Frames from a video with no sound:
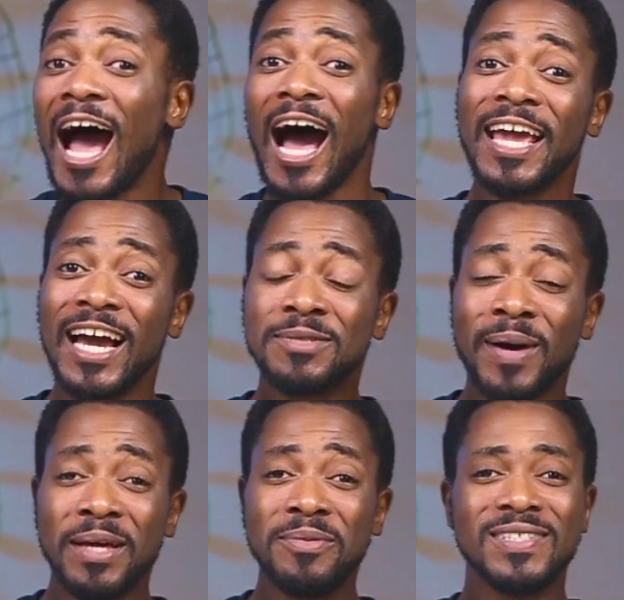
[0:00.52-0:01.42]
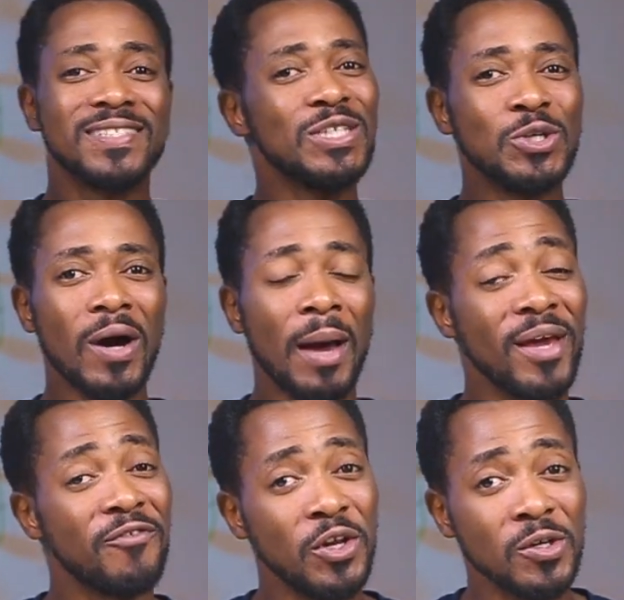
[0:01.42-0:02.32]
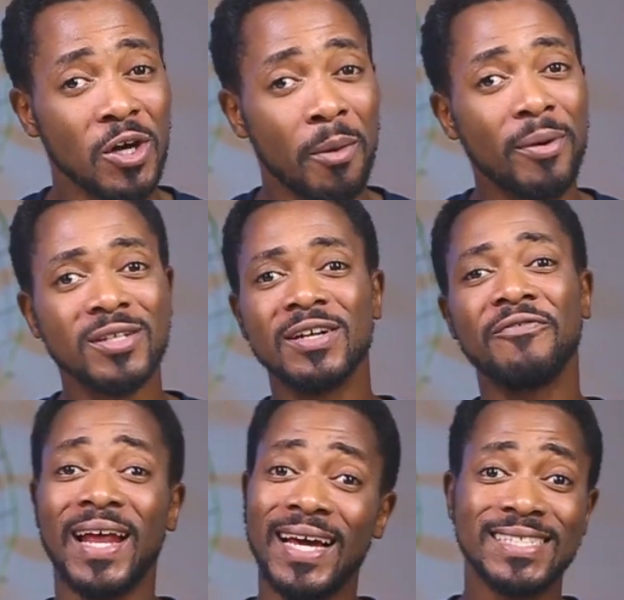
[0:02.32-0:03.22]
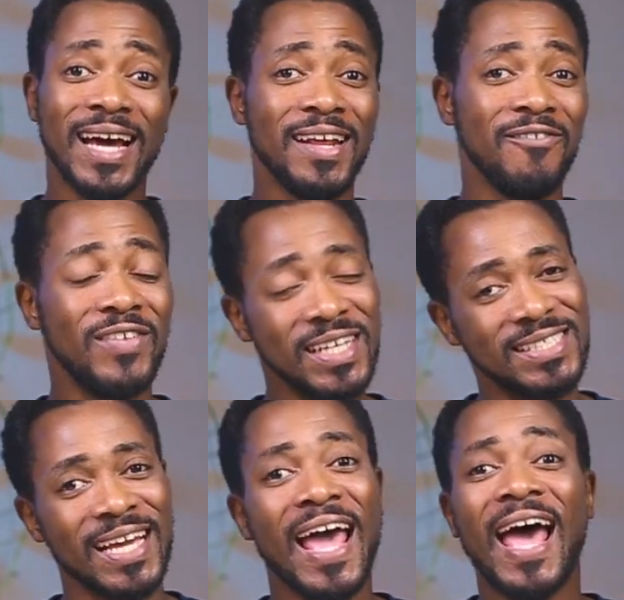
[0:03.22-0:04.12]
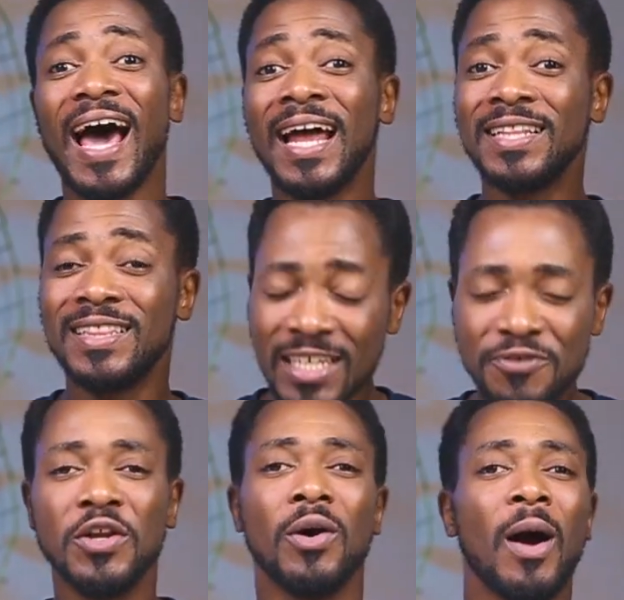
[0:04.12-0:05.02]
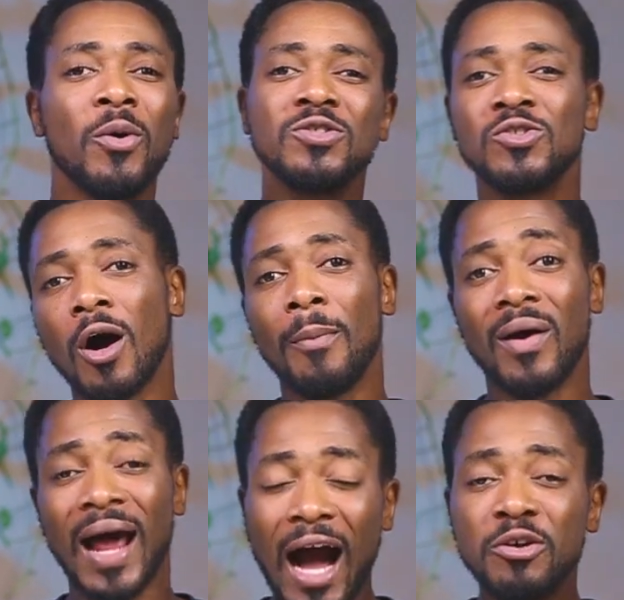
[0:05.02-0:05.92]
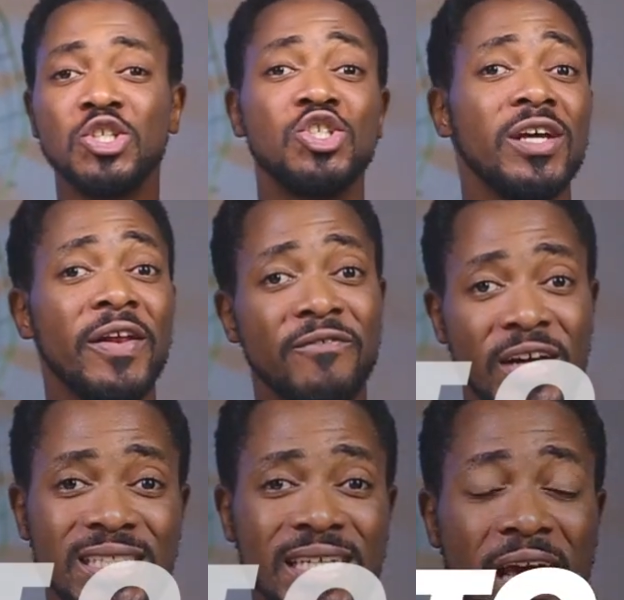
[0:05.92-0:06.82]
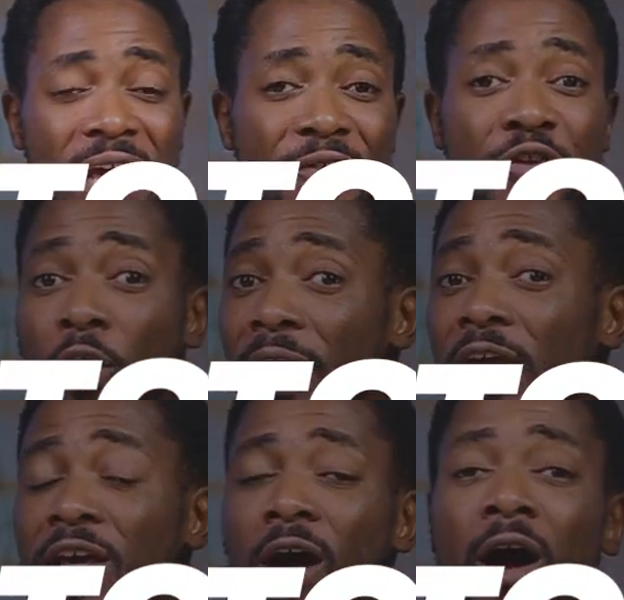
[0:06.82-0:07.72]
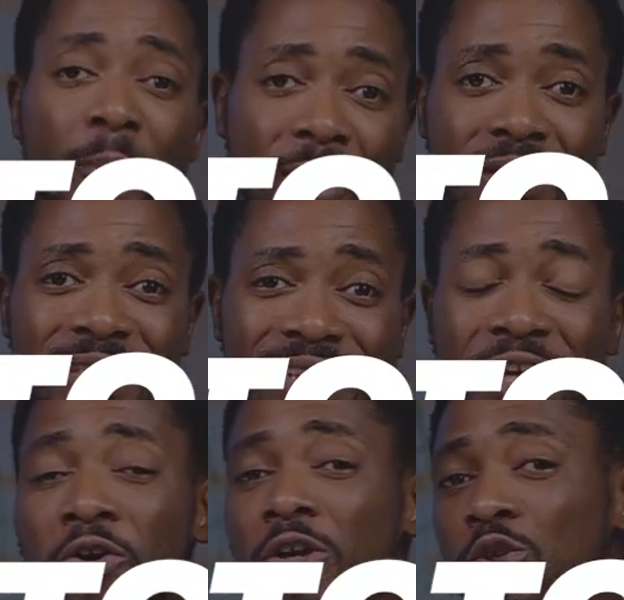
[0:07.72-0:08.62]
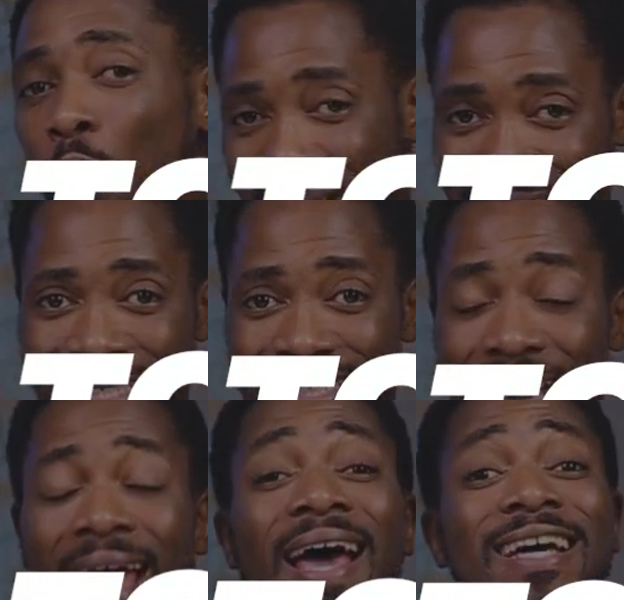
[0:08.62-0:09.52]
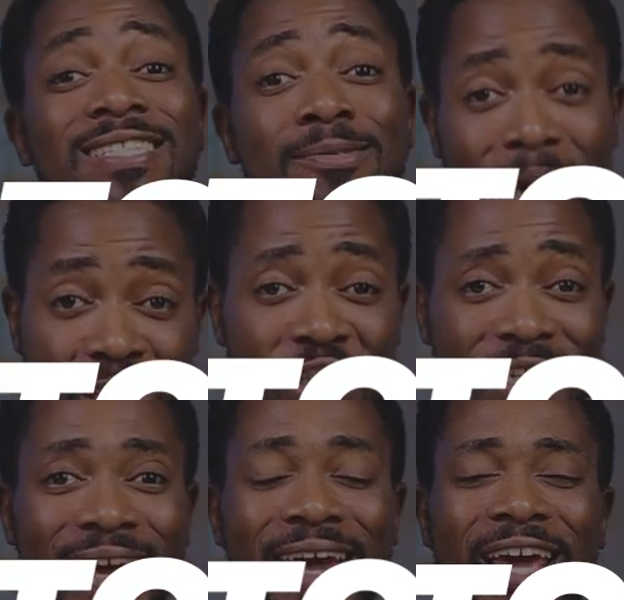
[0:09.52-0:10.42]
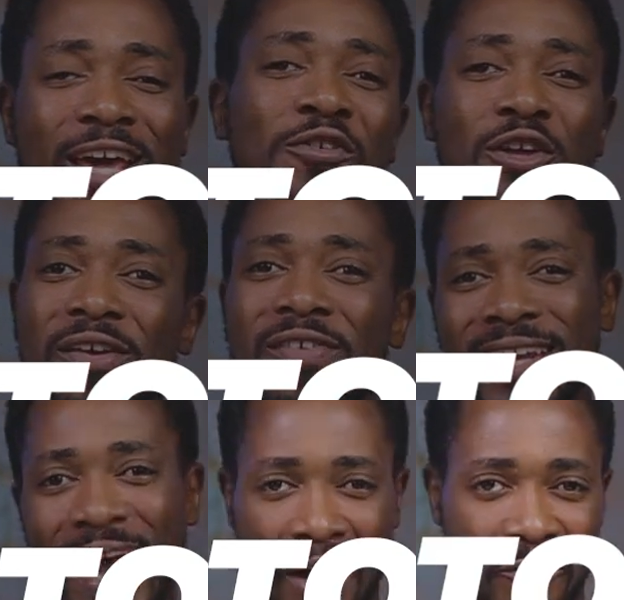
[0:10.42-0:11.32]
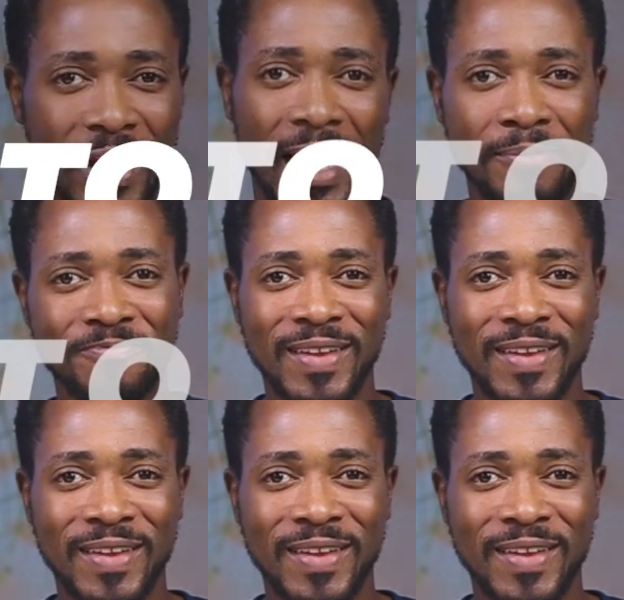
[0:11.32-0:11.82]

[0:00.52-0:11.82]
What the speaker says: Hi guys, my name is Tito. I make videos on personal finance and investing, and in this video I want to talk about how you should invest if you are a young person in your 20s, especially if you live in Africa.